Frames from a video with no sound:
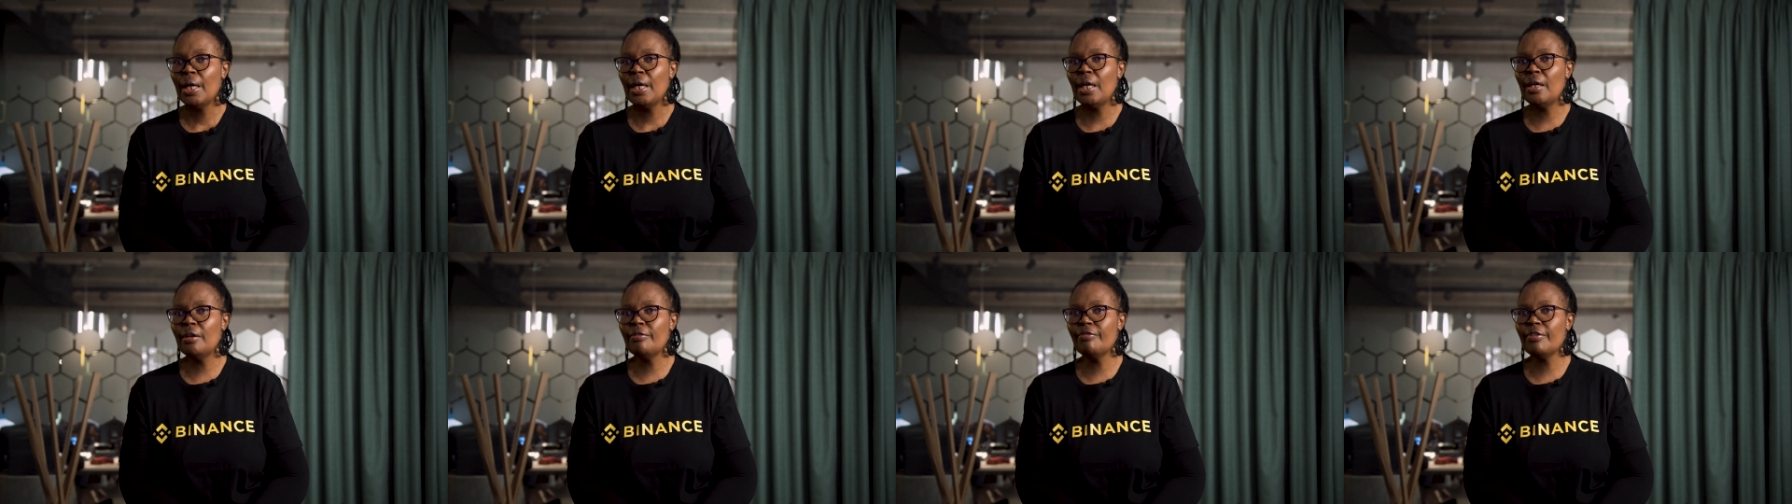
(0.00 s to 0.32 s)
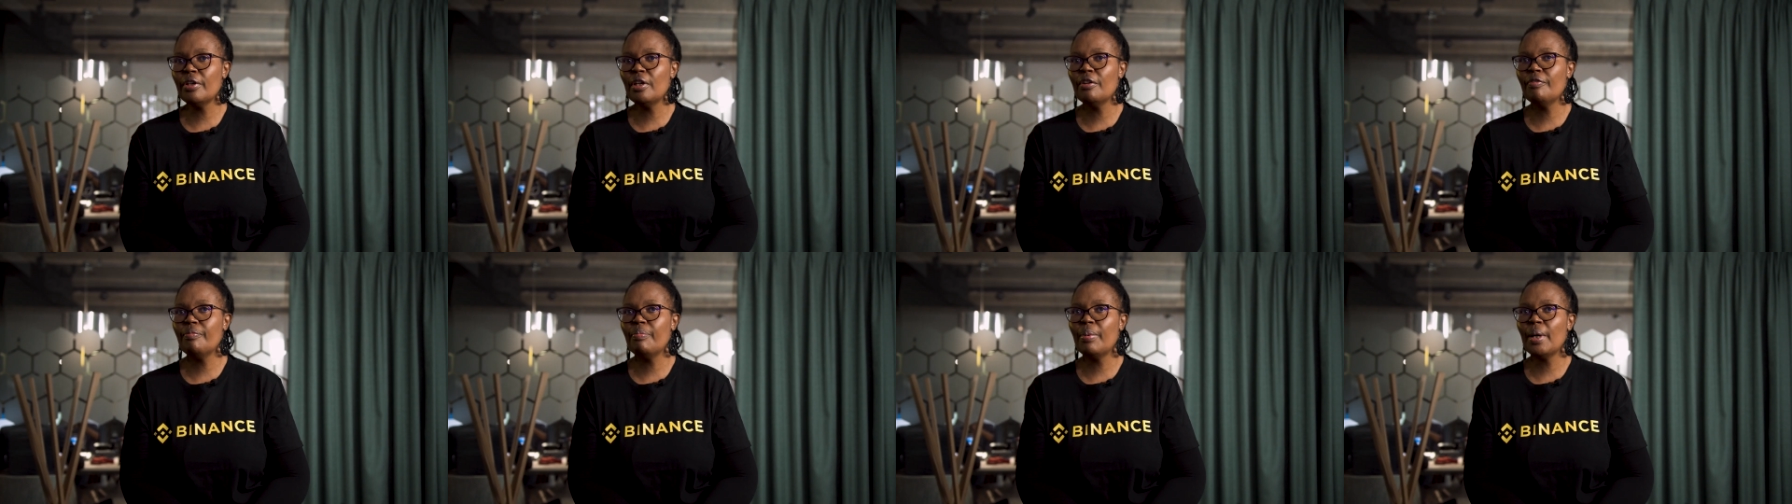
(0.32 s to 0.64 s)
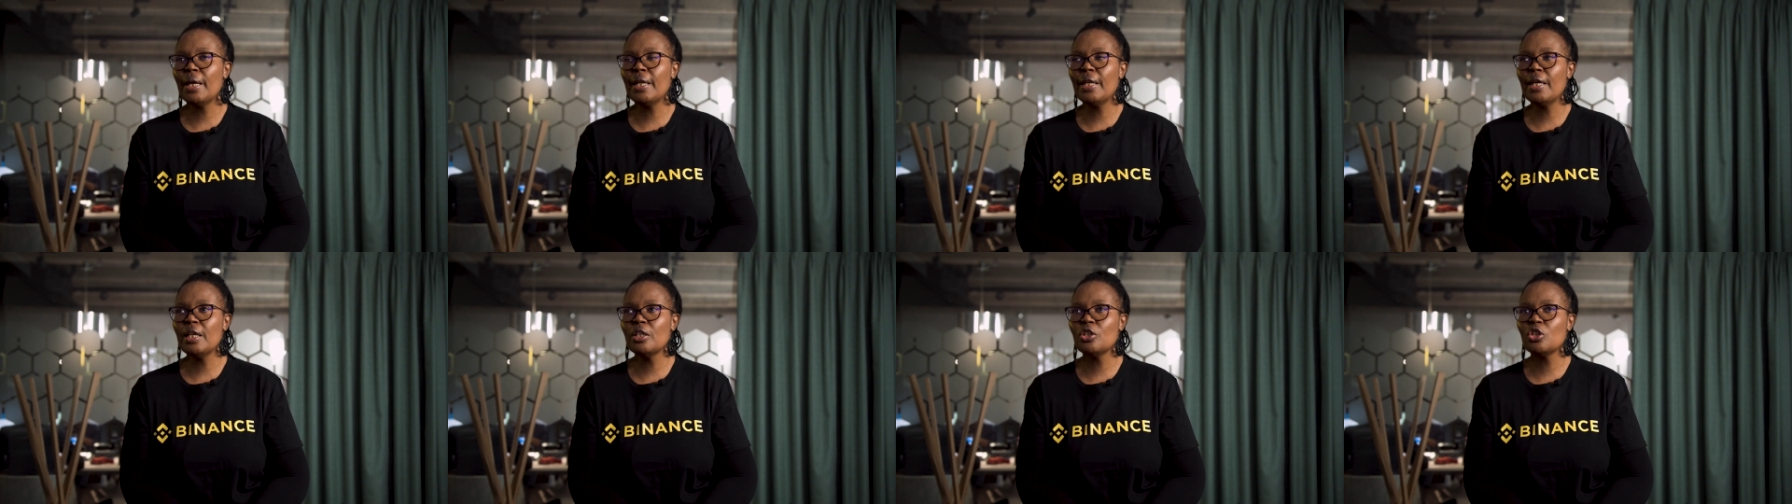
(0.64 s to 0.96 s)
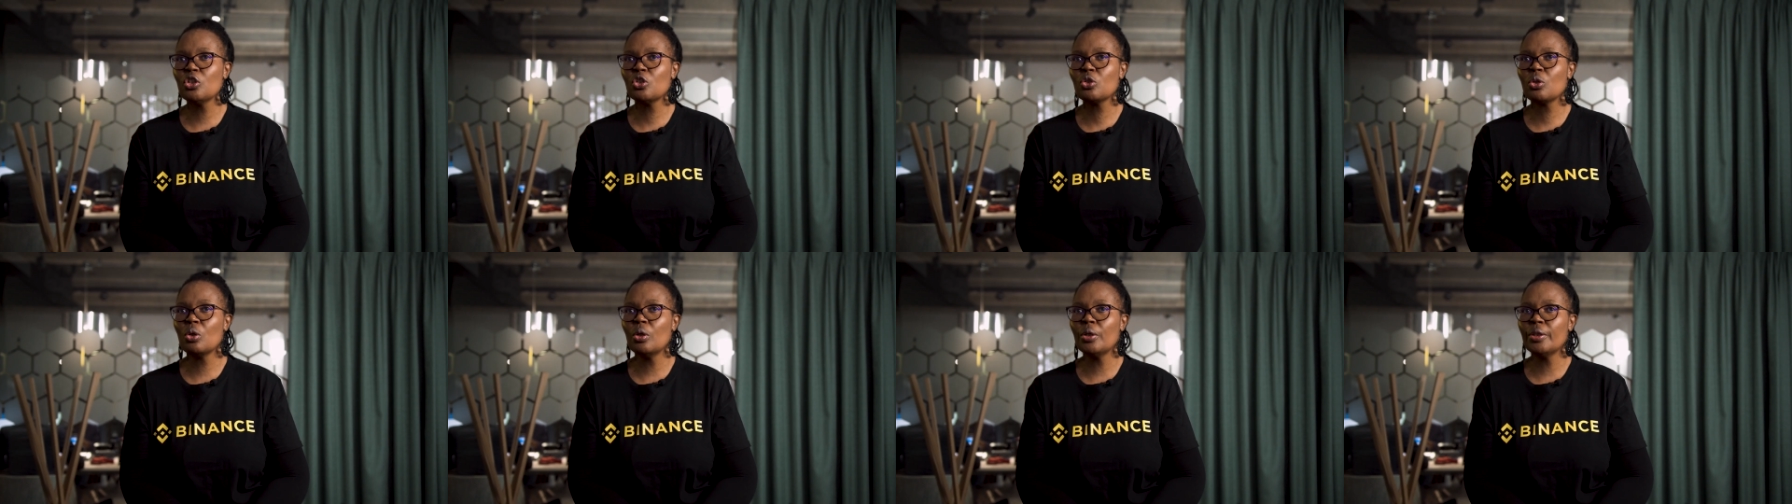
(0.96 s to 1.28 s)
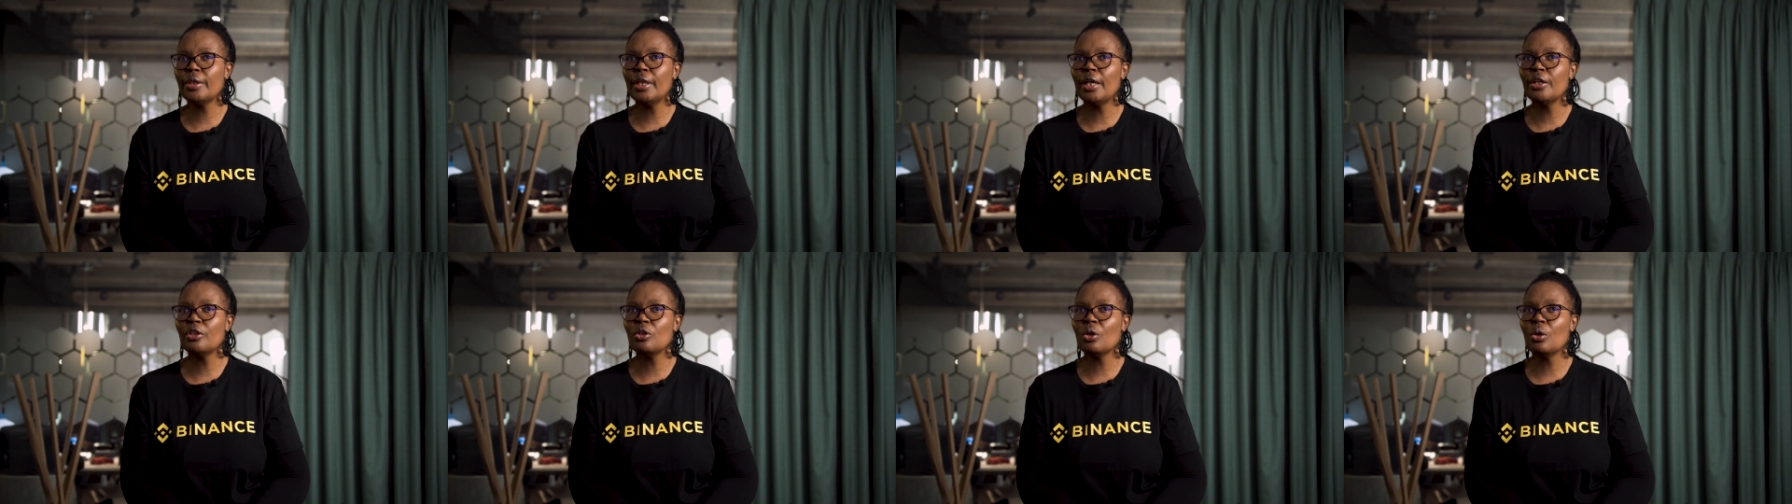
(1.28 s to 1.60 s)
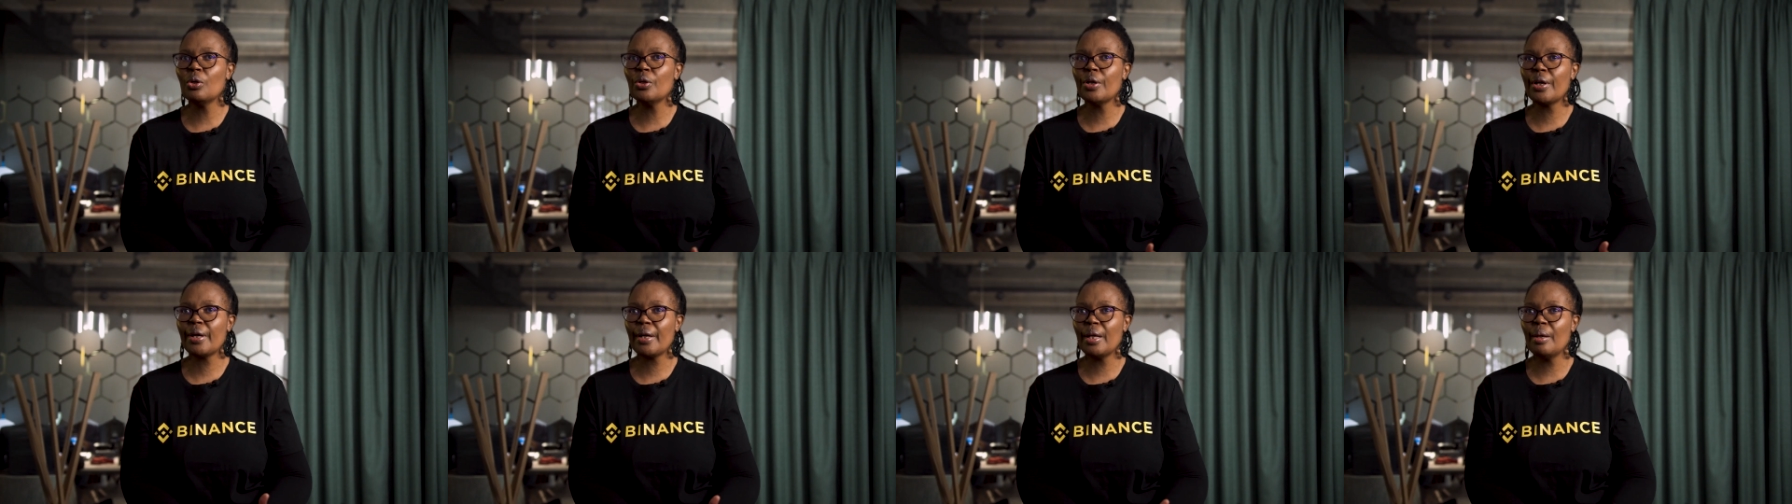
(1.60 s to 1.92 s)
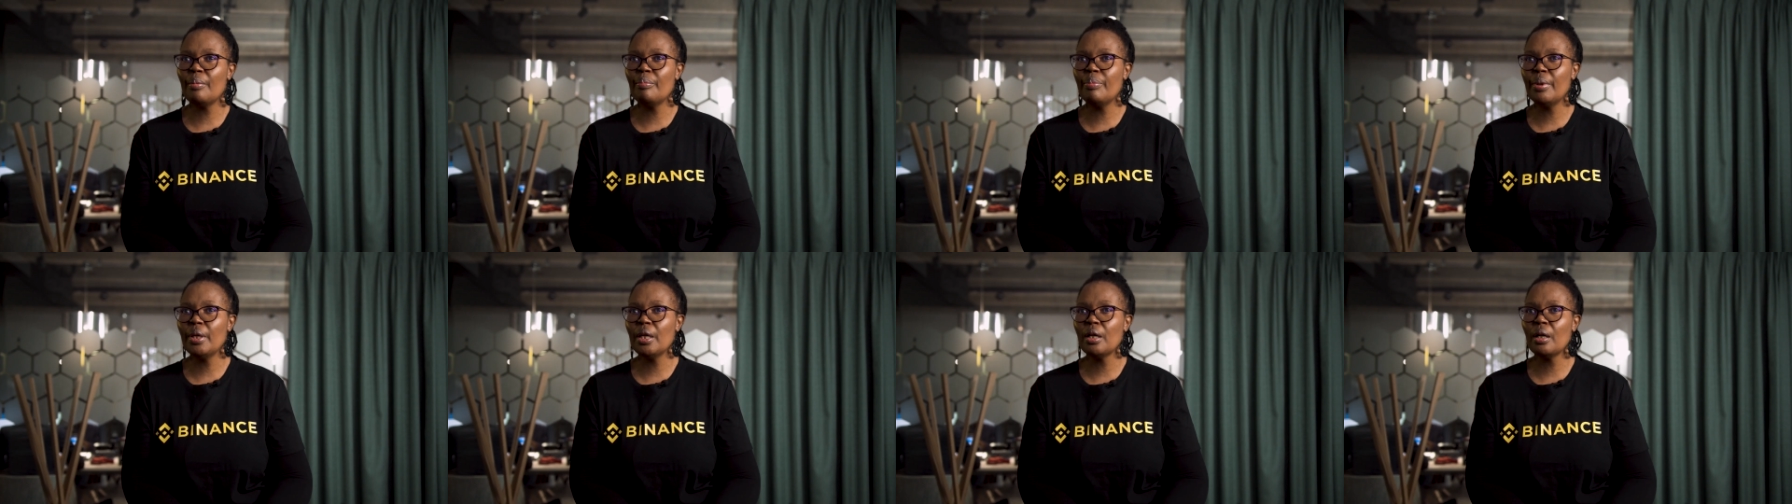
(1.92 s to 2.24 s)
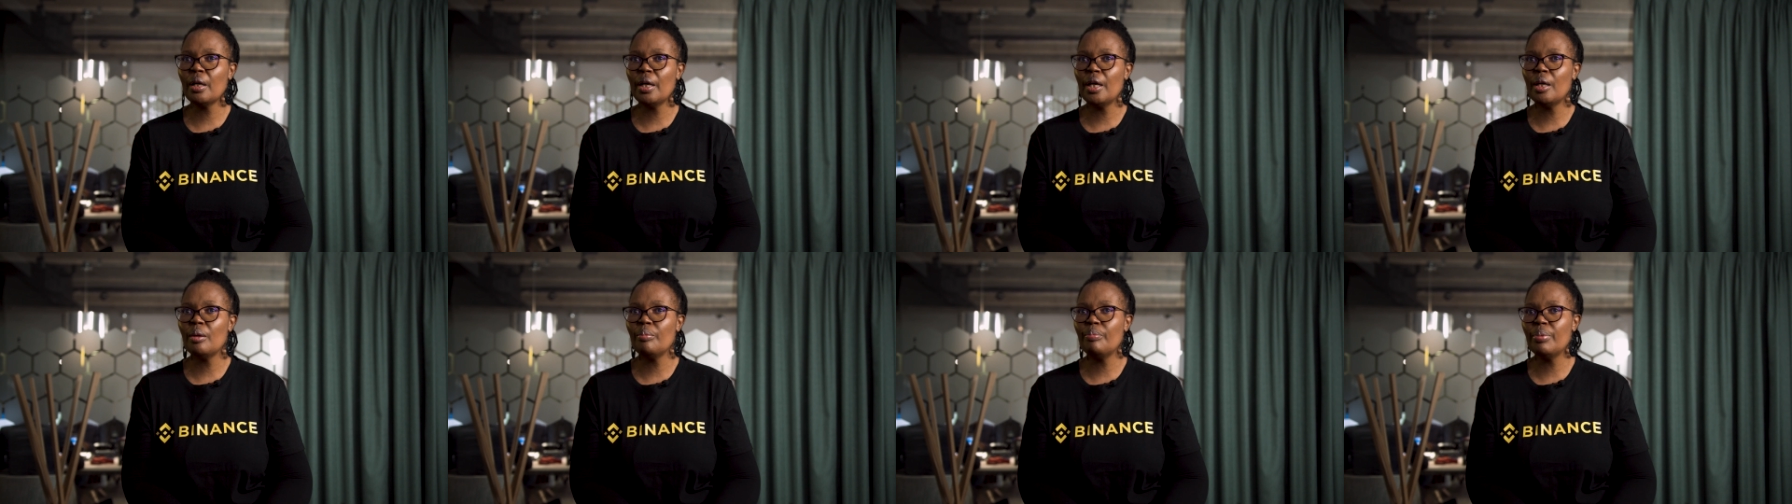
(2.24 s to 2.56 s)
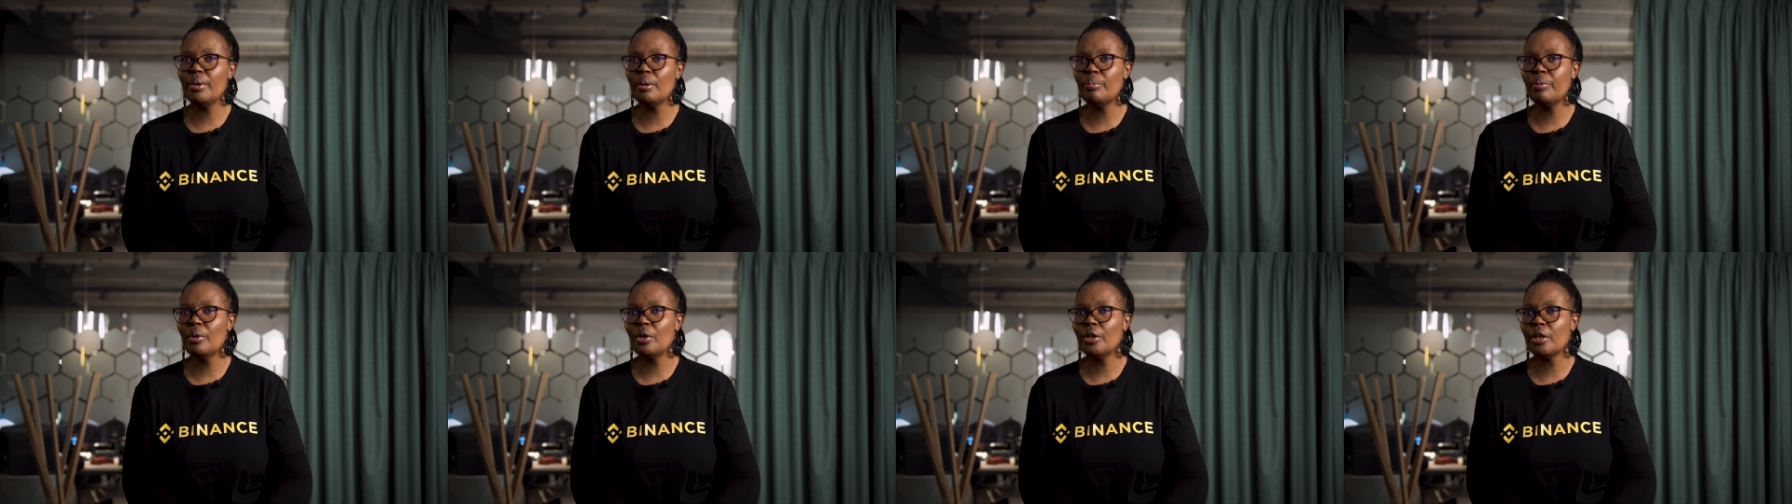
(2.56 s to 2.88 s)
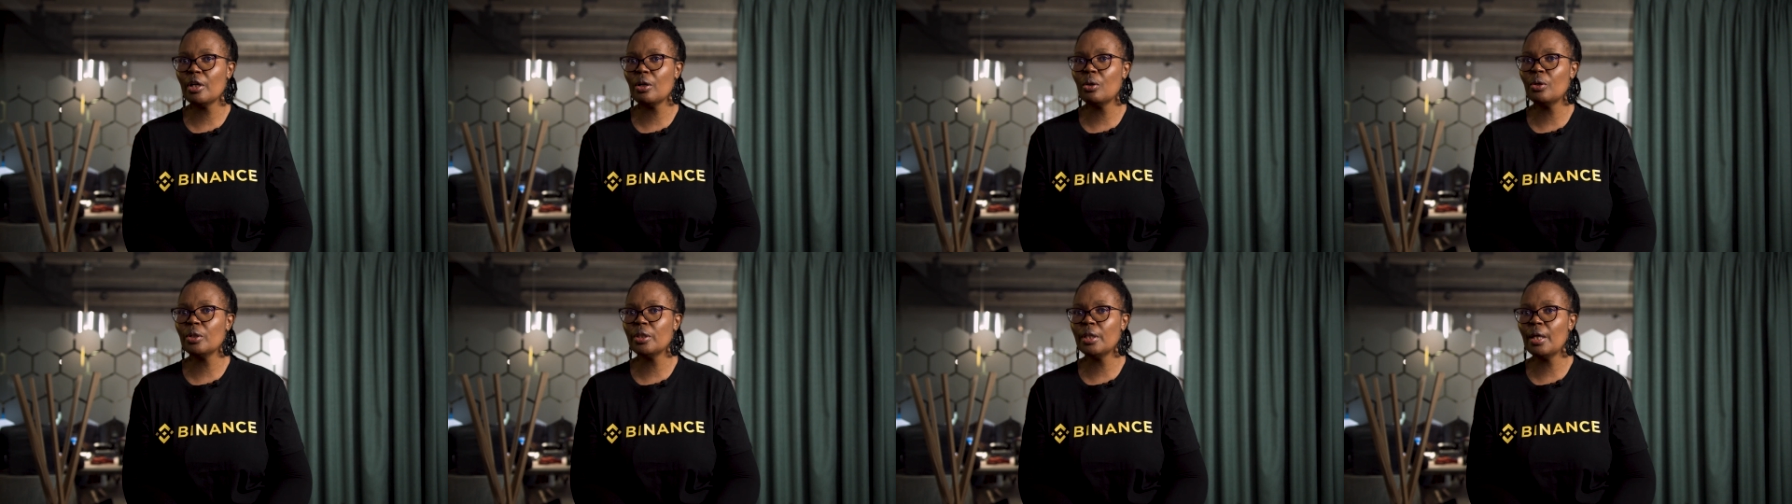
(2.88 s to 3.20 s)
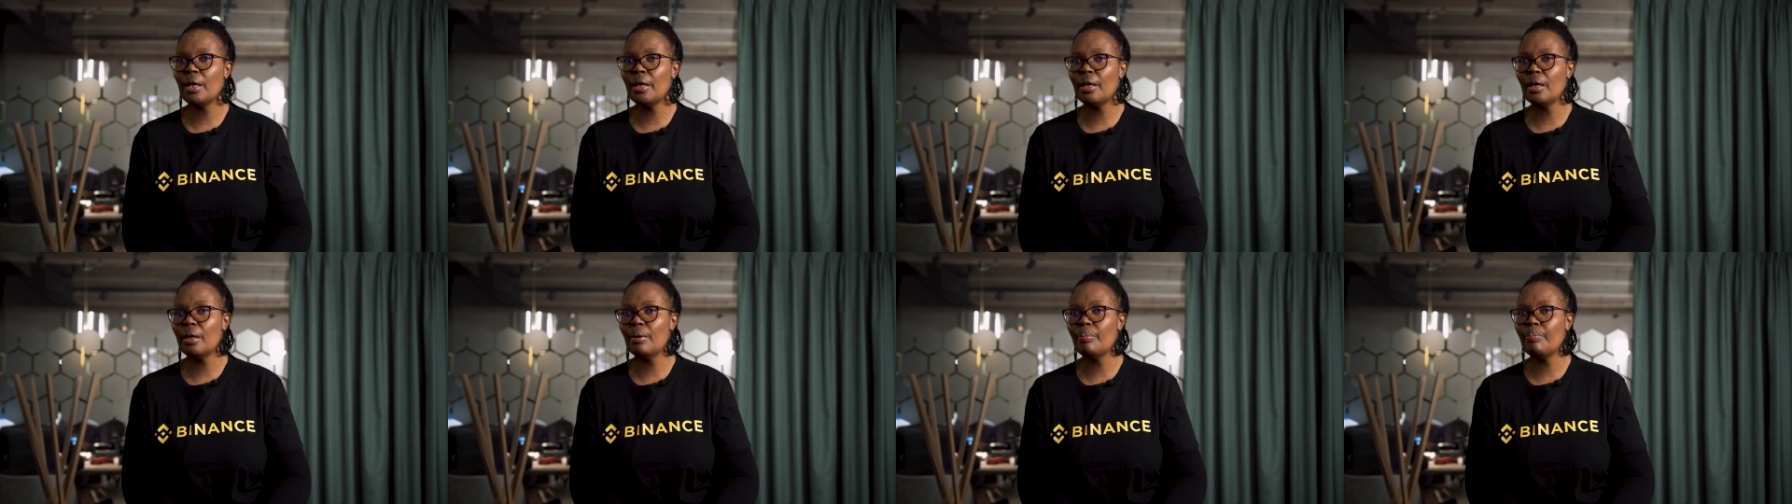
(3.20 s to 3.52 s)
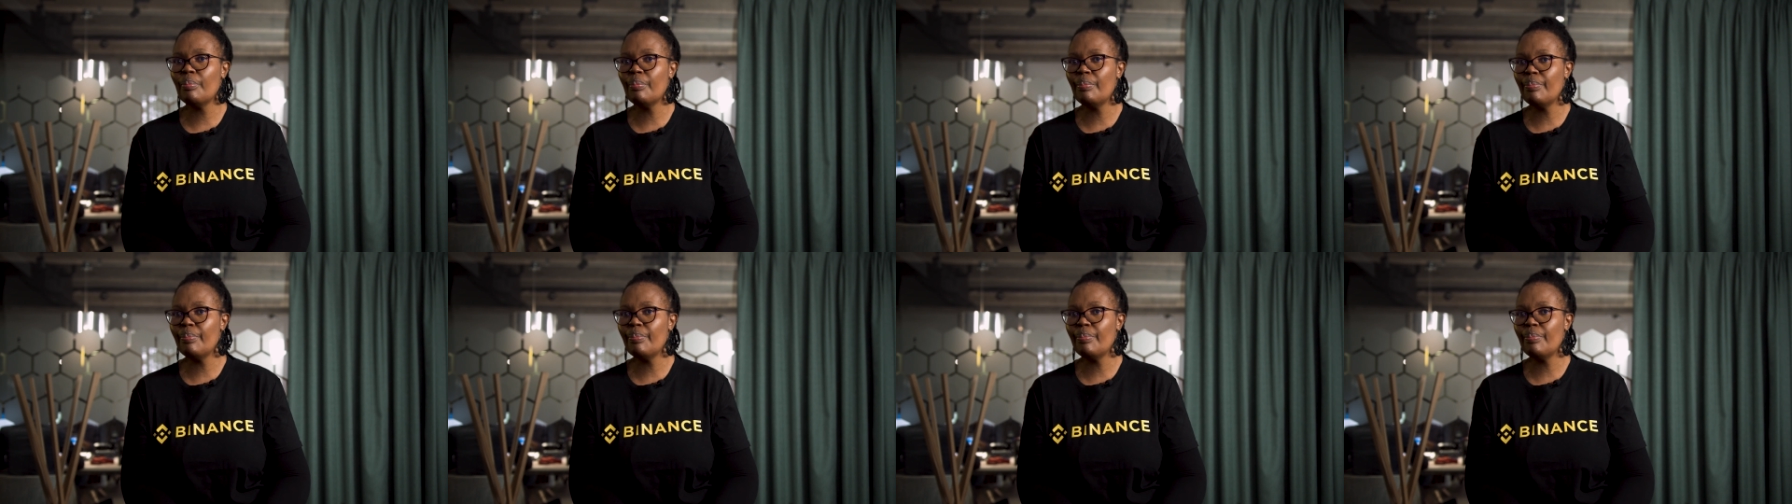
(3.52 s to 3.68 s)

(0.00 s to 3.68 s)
If if Binance has got that on ramping and people they got their